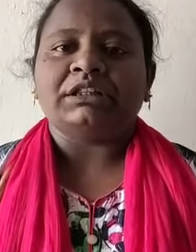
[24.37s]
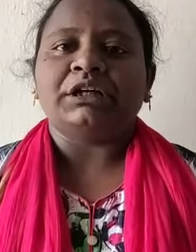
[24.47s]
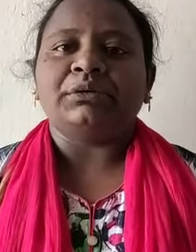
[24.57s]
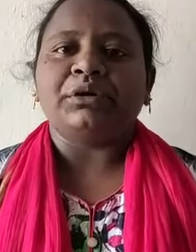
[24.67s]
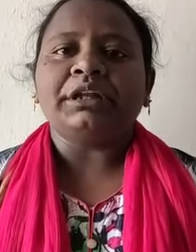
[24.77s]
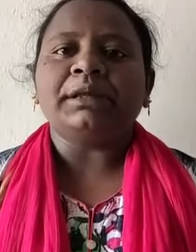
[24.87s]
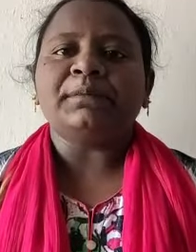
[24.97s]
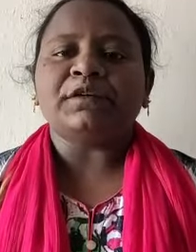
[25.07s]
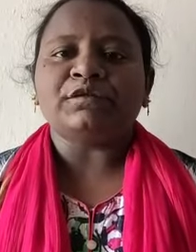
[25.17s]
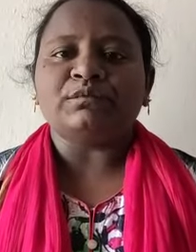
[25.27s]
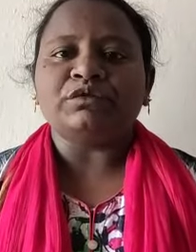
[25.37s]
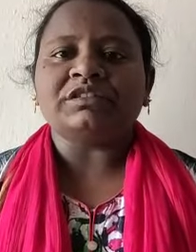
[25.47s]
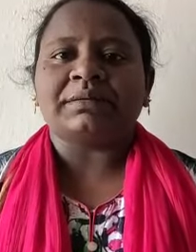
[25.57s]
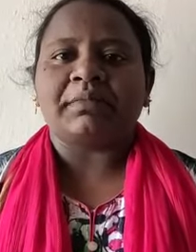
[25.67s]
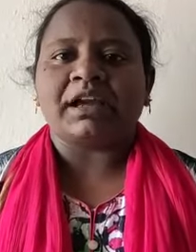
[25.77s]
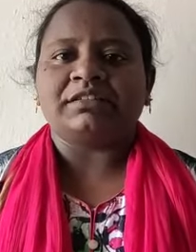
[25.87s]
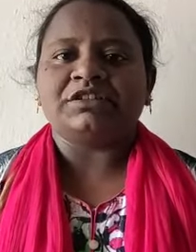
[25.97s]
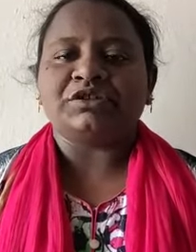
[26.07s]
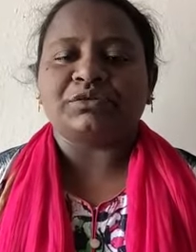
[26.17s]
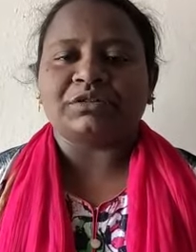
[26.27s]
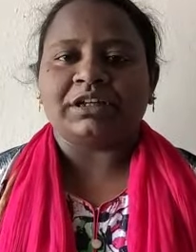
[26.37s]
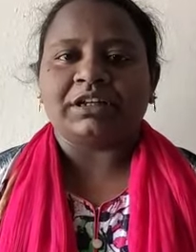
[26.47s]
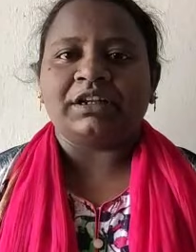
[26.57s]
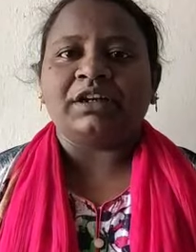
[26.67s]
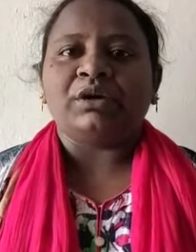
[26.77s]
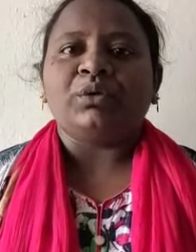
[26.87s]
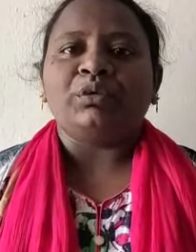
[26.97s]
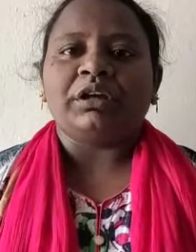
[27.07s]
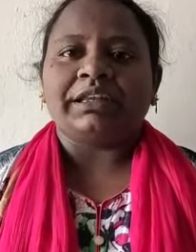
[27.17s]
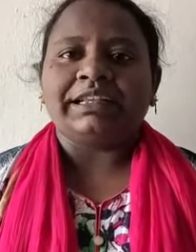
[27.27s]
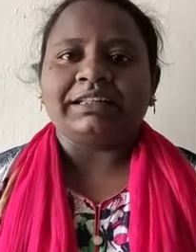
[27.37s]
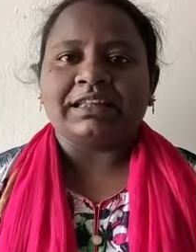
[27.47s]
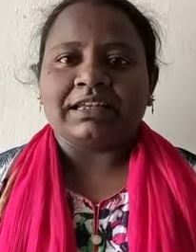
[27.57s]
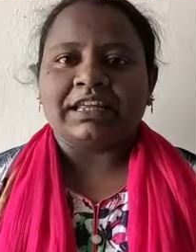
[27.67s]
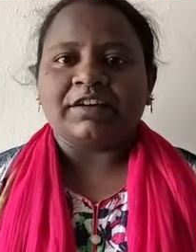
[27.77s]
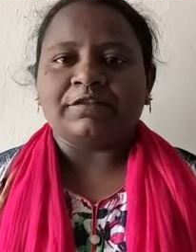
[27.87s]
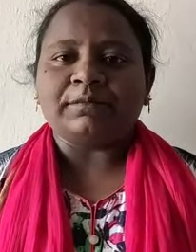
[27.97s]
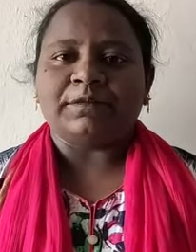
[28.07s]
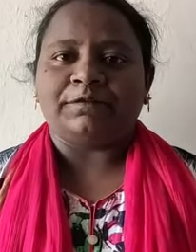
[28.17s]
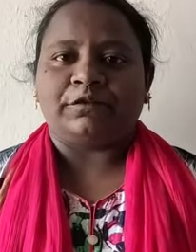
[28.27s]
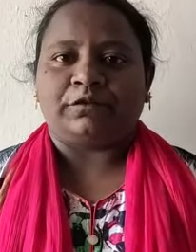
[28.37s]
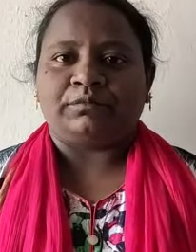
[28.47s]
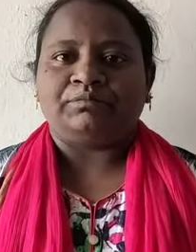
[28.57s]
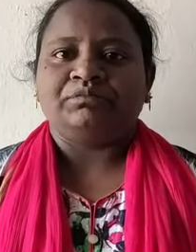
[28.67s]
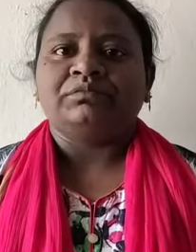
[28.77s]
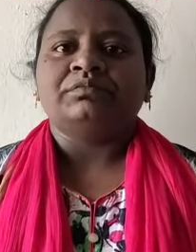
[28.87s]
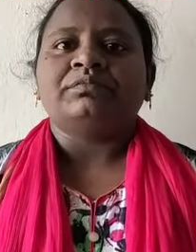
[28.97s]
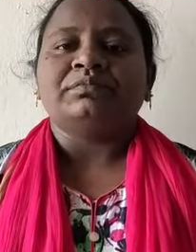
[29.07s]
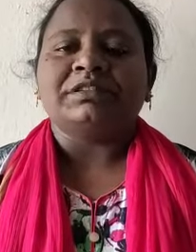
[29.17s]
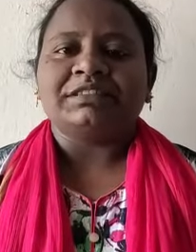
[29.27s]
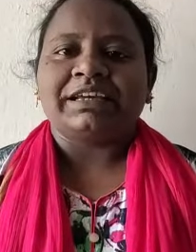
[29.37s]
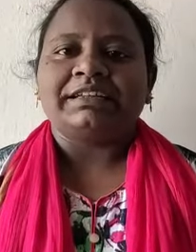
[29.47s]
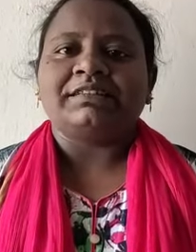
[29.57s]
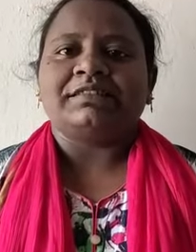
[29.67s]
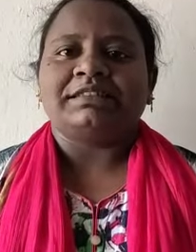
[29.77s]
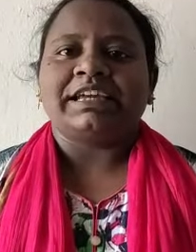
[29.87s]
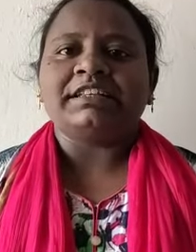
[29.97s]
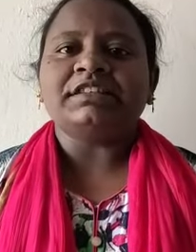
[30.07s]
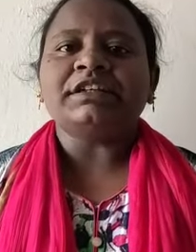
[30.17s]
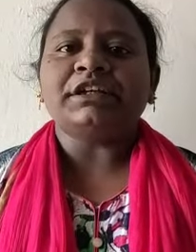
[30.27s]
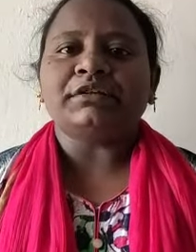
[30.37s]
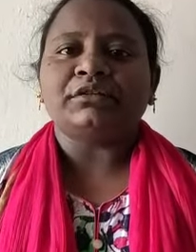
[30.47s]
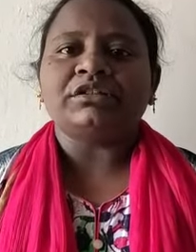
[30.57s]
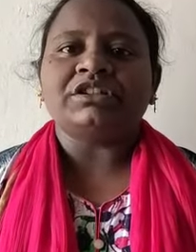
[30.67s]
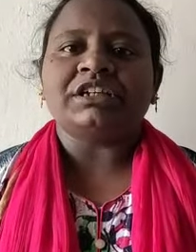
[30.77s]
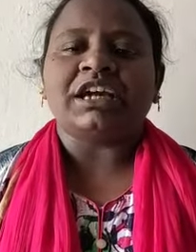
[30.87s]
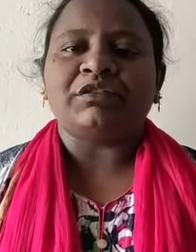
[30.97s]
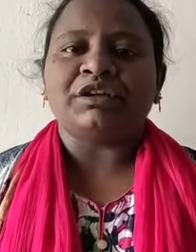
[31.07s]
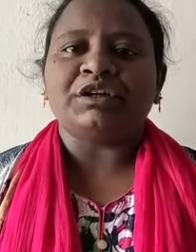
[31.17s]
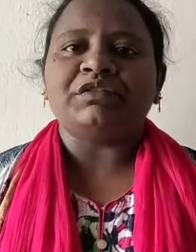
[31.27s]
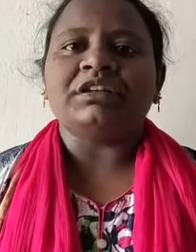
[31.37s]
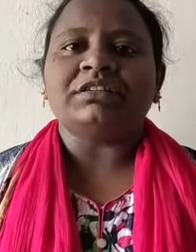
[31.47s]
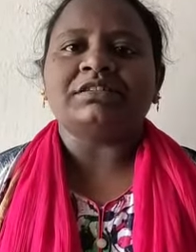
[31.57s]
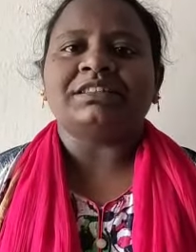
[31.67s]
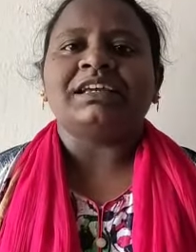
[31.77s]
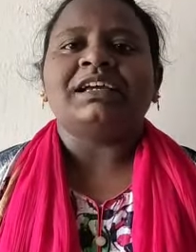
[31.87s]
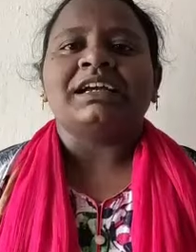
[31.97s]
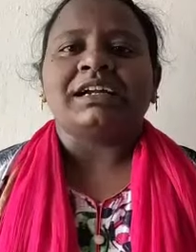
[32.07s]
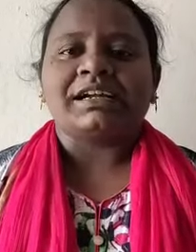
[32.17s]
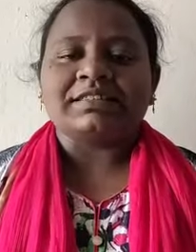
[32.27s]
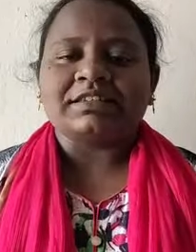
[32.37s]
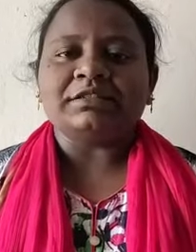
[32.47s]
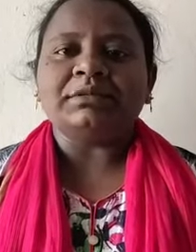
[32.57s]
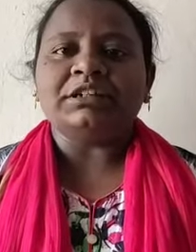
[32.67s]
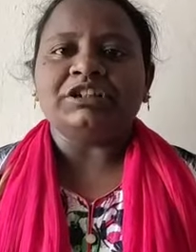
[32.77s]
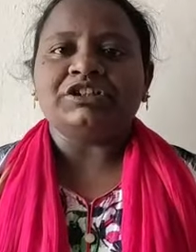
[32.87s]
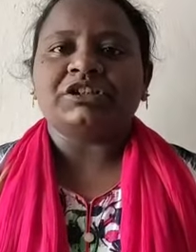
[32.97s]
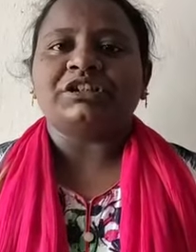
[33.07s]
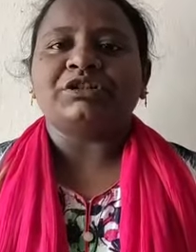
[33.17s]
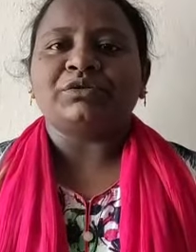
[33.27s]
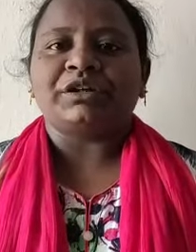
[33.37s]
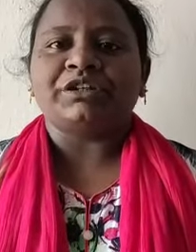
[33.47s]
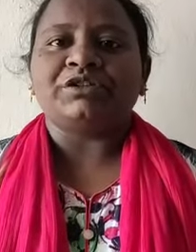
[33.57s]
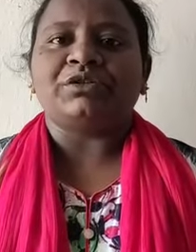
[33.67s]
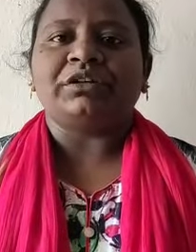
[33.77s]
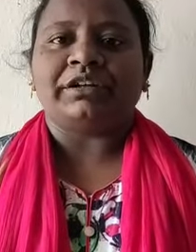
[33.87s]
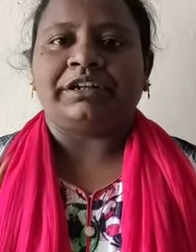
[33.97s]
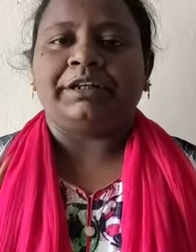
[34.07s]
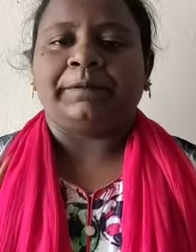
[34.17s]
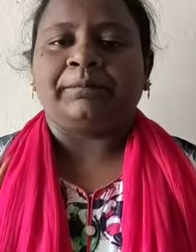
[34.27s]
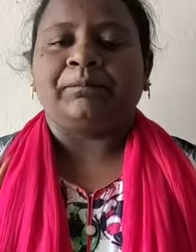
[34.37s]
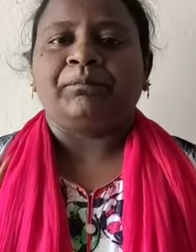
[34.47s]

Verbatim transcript: The growing number of books and magazines show that we are reading than ever before. Besides, science and technology have given us considerable leisure to enjoy reading.